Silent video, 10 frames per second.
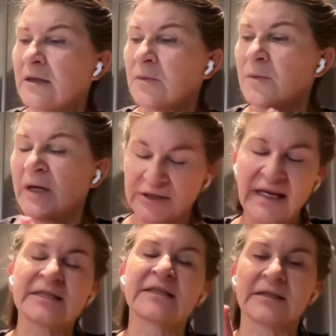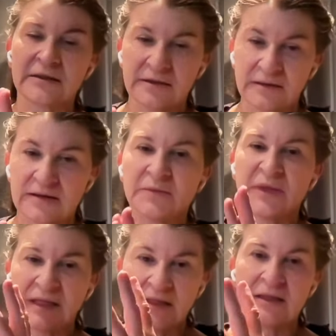we are destined to
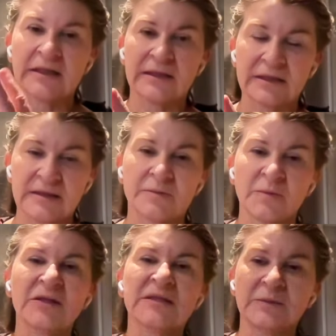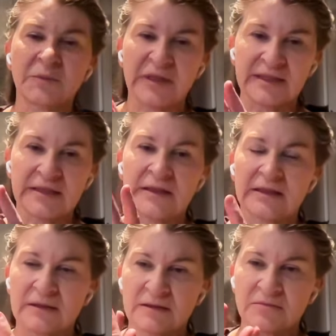be in this
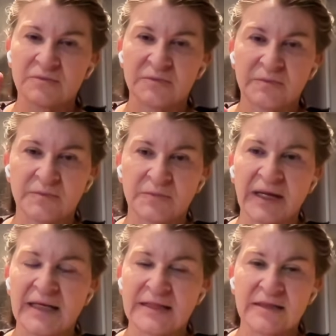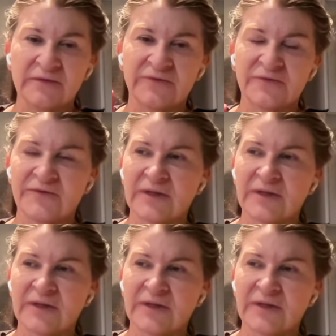multiplicitous place of,